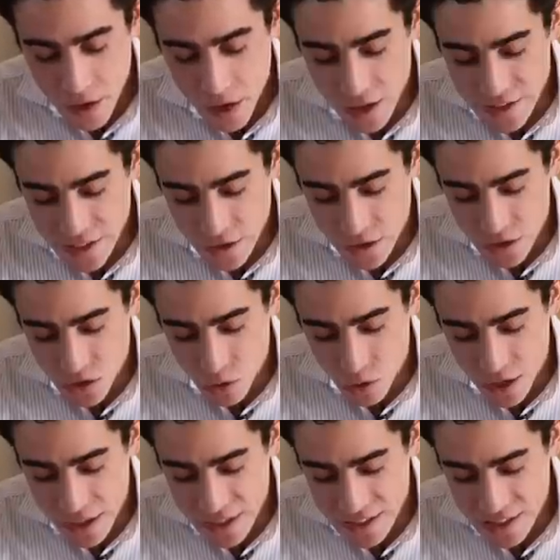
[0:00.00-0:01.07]
Uh,
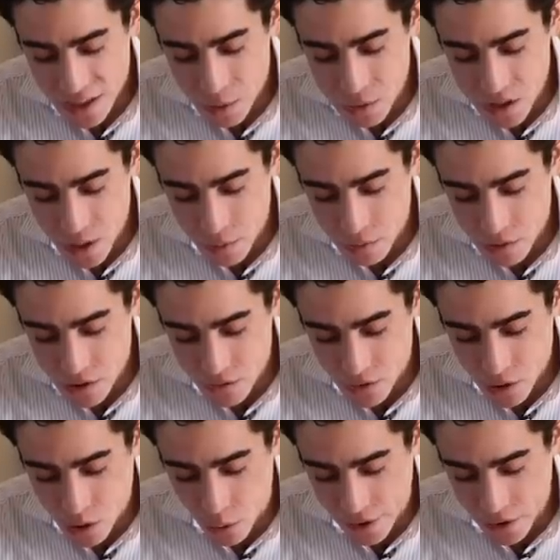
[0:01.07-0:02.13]
Terrantor, any tips, supplements
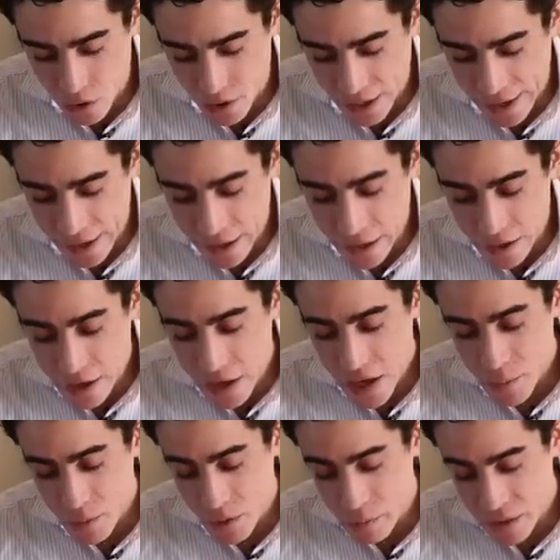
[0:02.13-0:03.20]
for growing long hair?
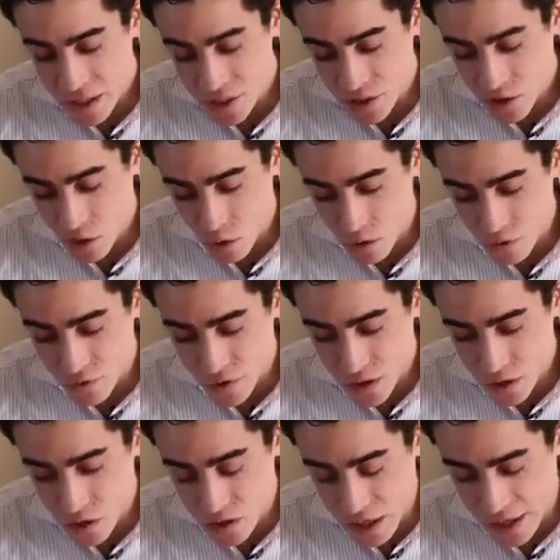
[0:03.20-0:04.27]
Been binging your old
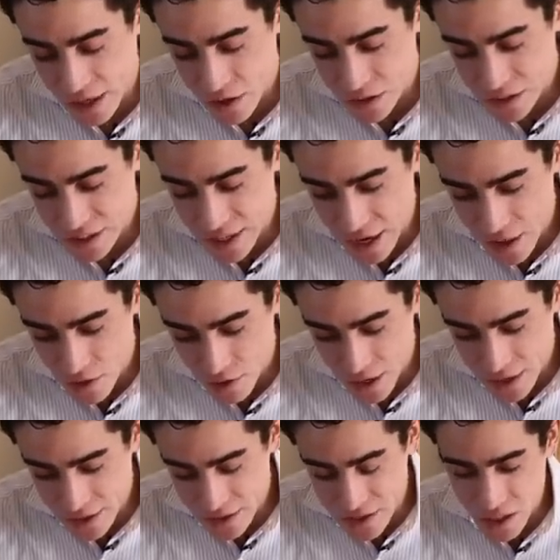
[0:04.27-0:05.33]
videos on hair to gather
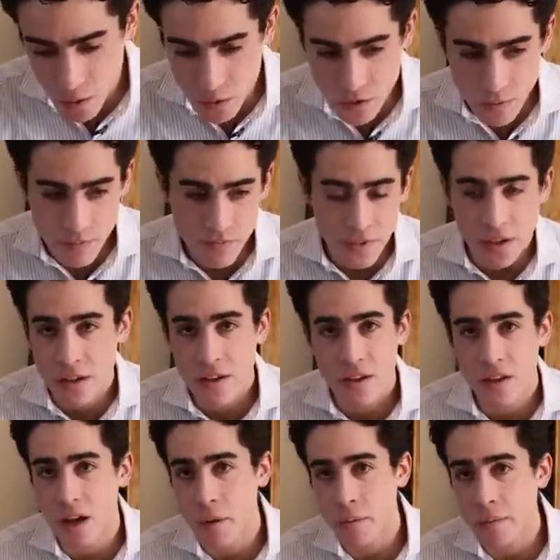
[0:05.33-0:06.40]
any tips.
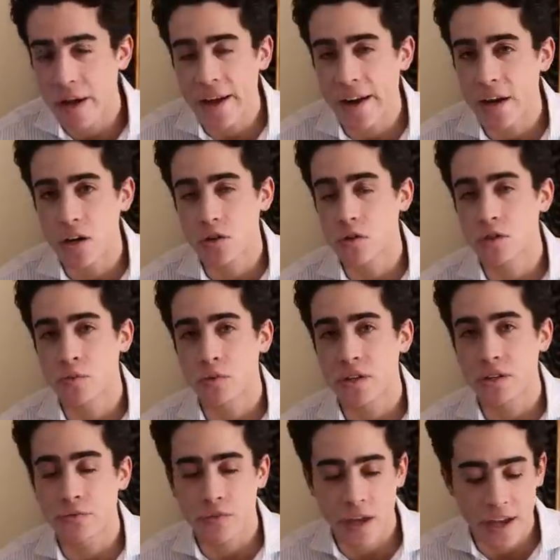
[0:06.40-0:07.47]
I mean, my hair grows
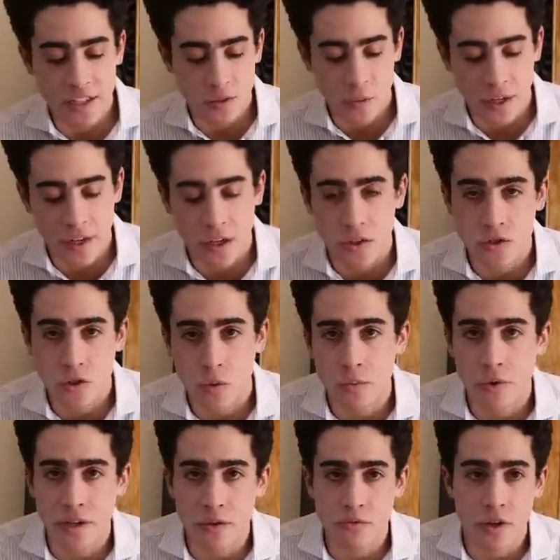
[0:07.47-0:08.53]
pretty fast, my nails grow
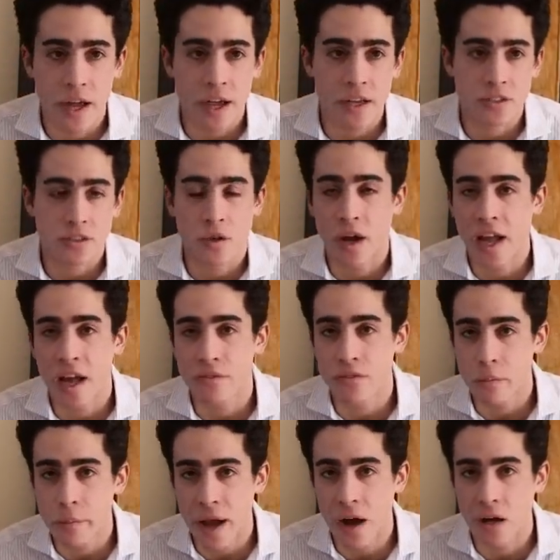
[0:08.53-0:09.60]
pretty fast. You know, I have
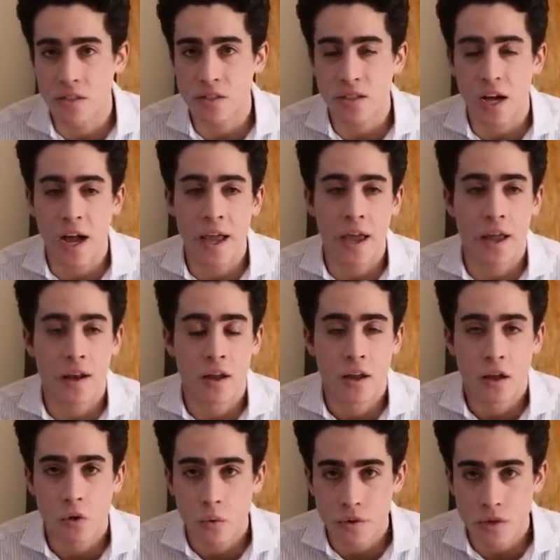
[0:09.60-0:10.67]
the balanced diet.
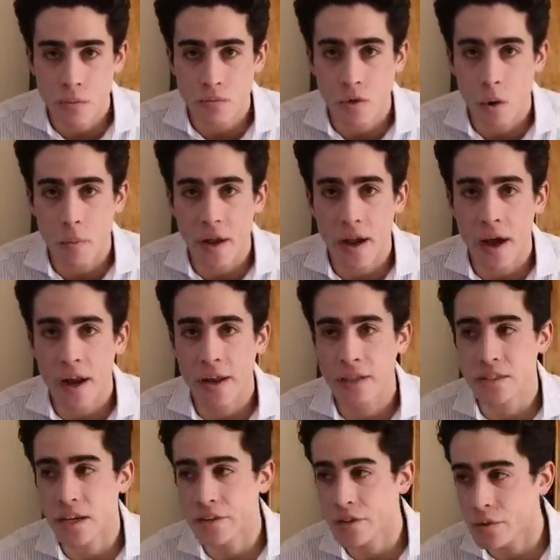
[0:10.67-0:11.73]
With the
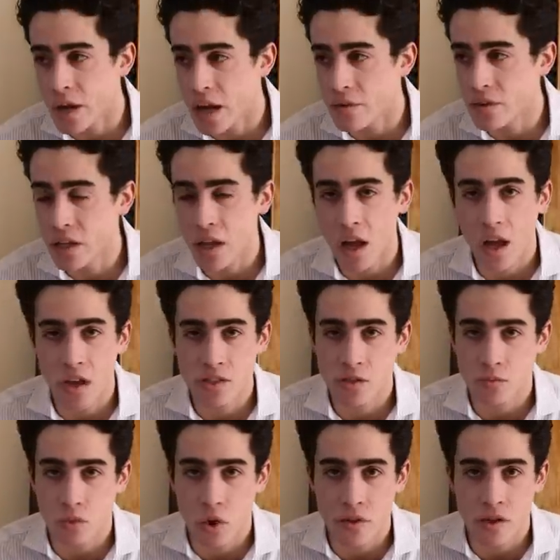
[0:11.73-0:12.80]
probiotics, I do have the
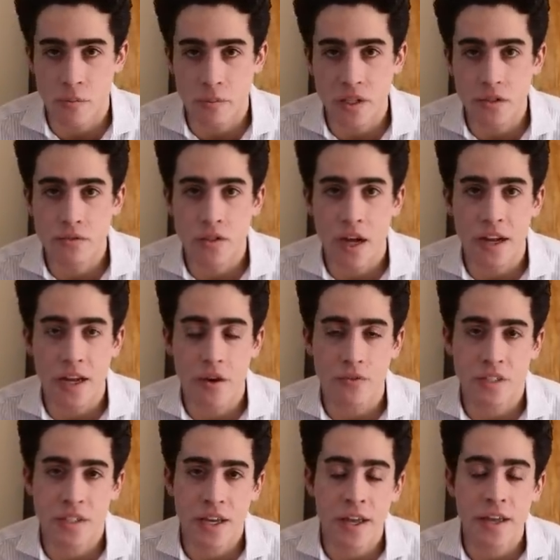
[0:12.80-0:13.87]
collagen broth and beef stock
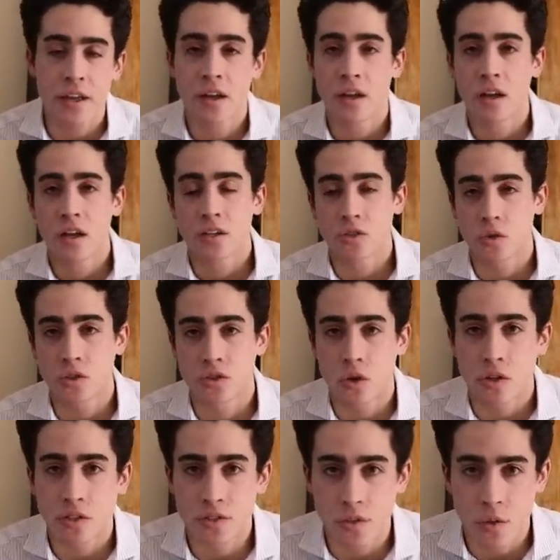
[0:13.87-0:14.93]
every day. So as
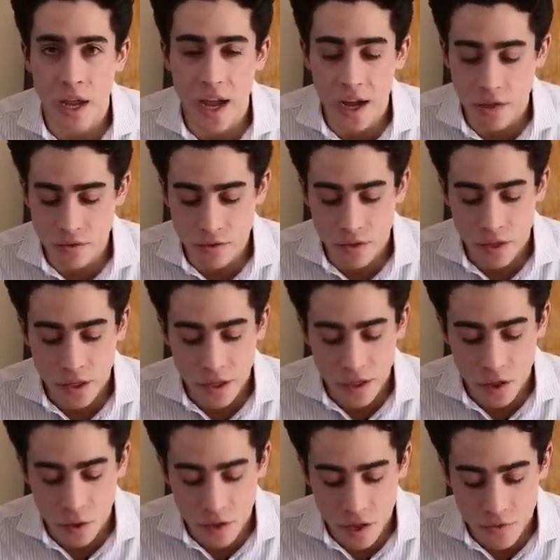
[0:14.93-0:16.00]
long as you have
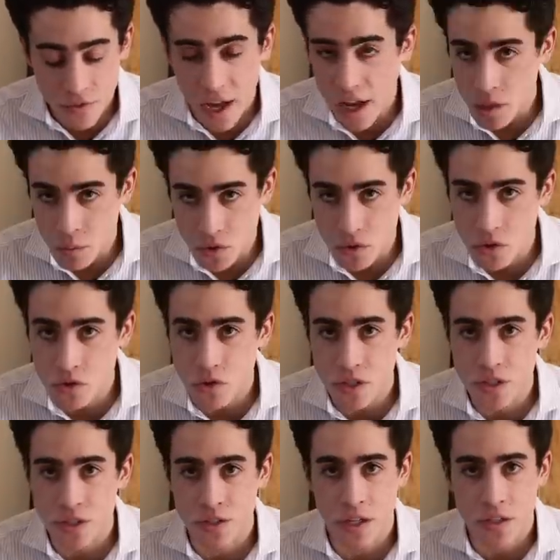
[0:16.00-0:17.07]
you know enough animal
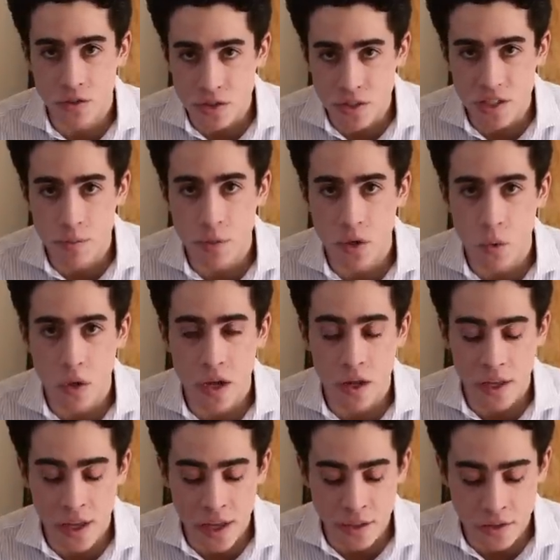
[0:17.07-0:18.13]
nutrition and you're sleeping
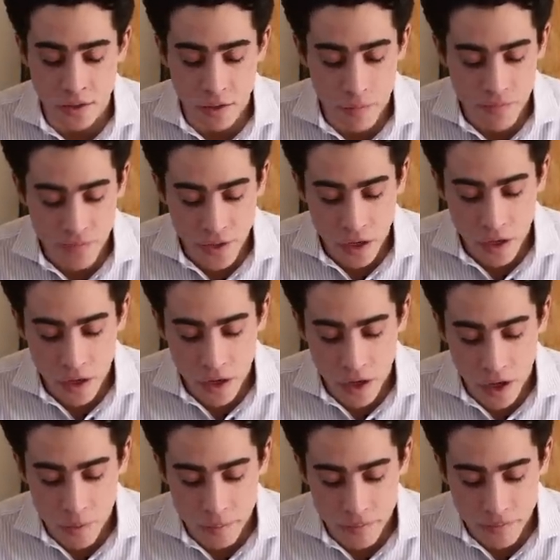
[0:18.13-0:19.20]
well and
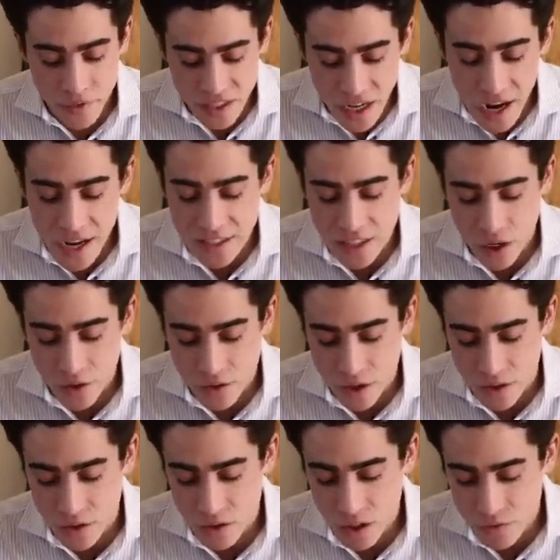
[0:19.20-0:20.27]
um, the diet's healthy
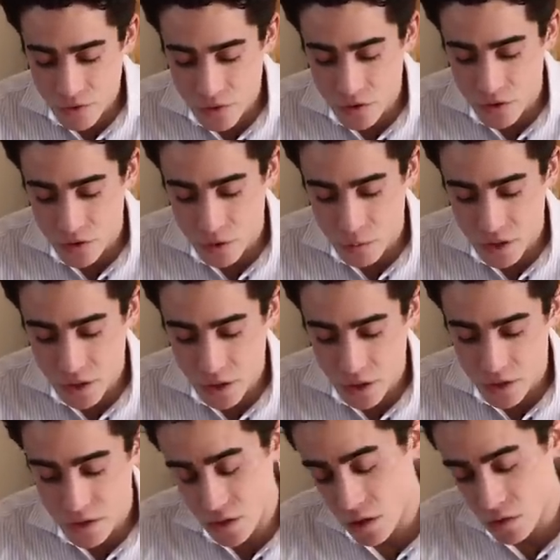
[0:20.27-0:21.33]
on your liver, you should be
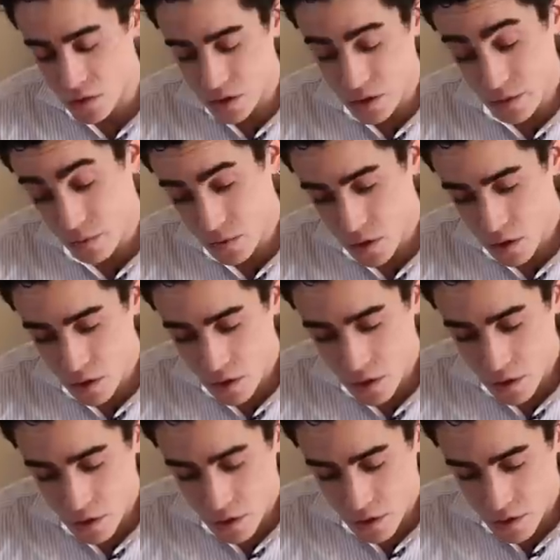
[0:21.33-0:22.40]
good. So just
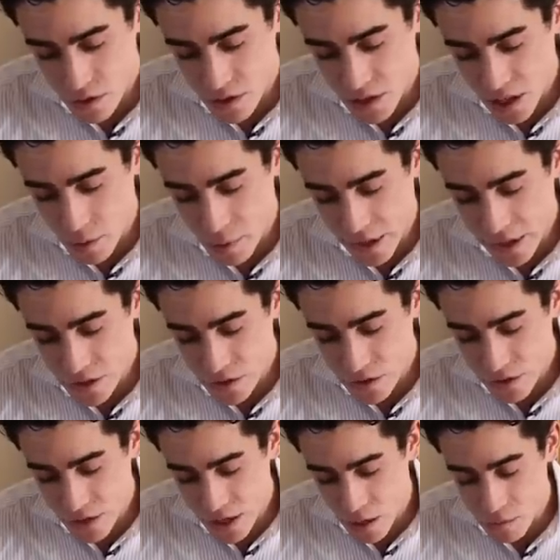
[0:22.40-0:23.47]
same
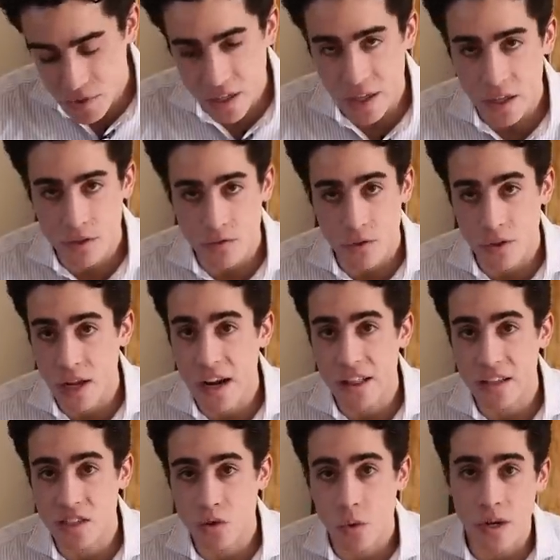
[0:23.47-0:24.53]
answer that I'm saying for a lot
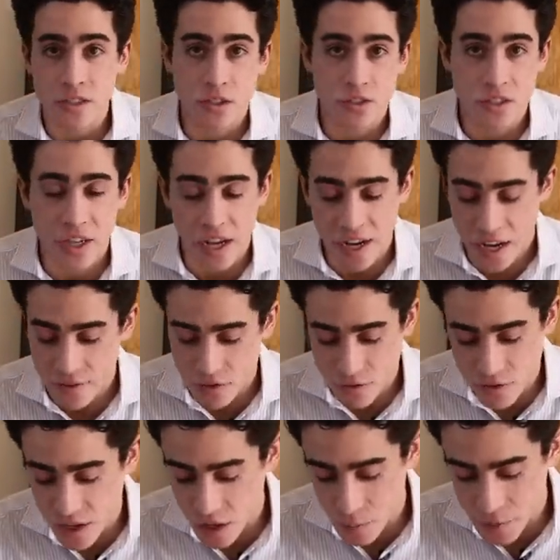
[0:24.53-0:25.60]
of these questions. You kind of have to
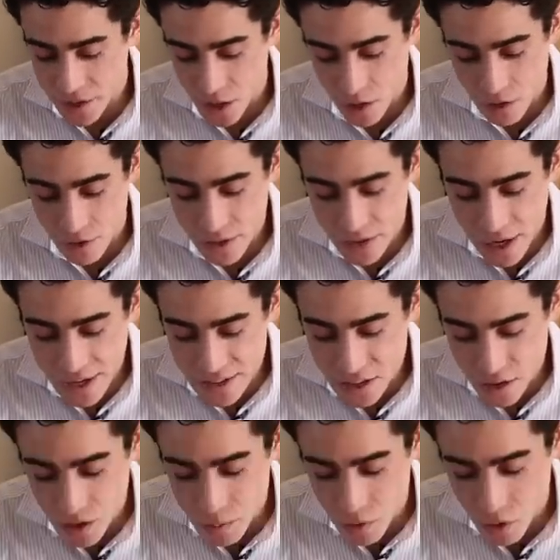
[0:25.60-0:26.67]
follow my current
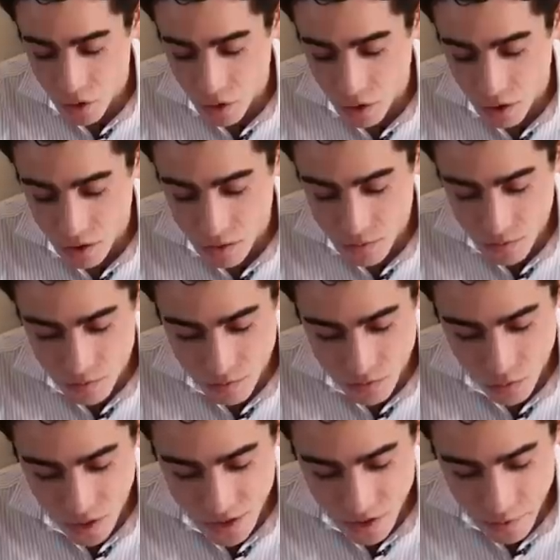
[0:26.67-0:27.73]
dietary protocol
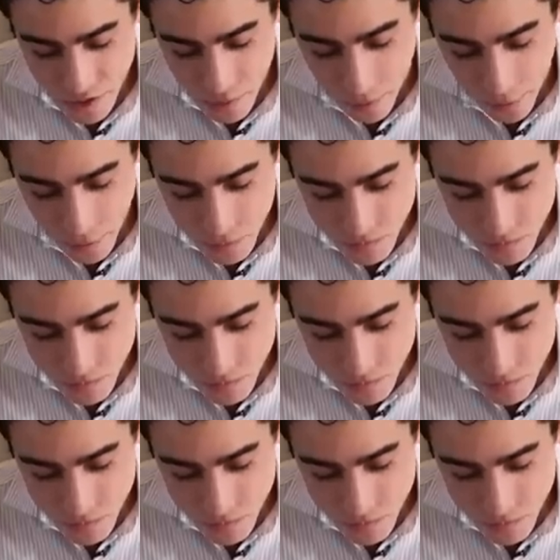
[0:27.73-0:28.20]
regimen.